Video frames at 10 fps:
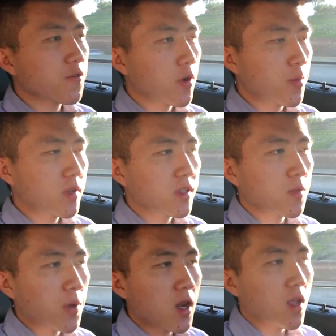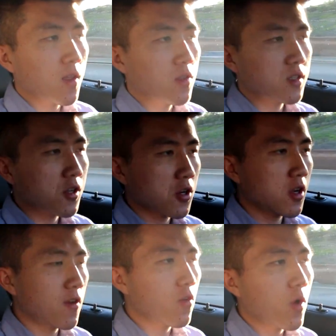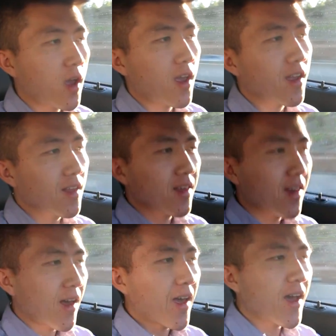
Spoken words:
for participating in the t-shirt giveaway. I